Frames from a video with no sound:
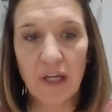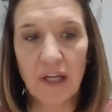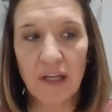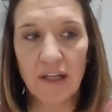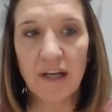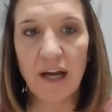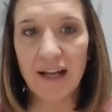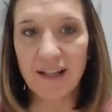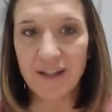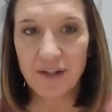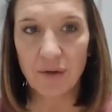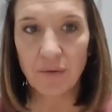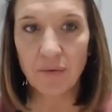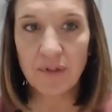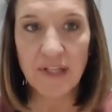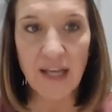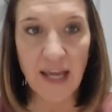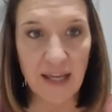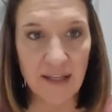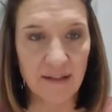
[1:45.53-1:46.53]
not so
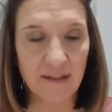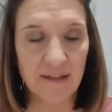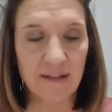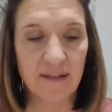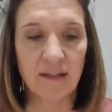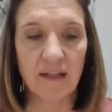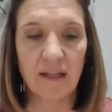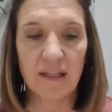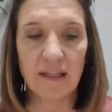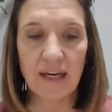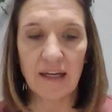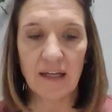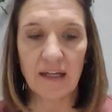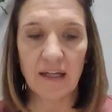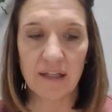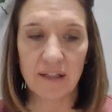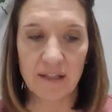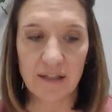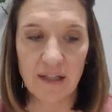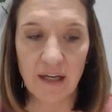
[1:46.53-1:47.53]
dense and that
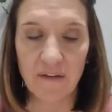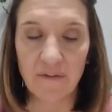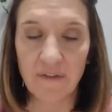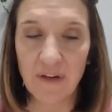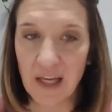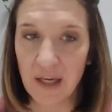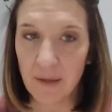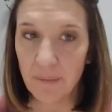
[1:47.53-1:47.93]
kind of stuff.